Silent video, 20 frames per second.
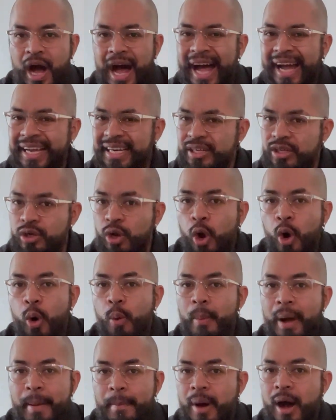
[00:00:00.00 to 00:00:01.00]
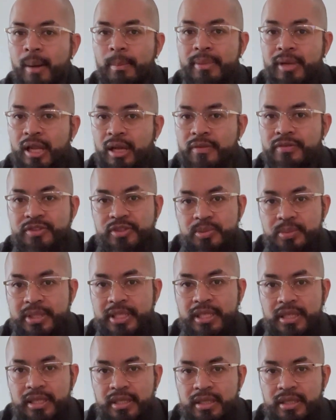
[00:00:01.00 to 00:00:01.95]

I know my mom loves me.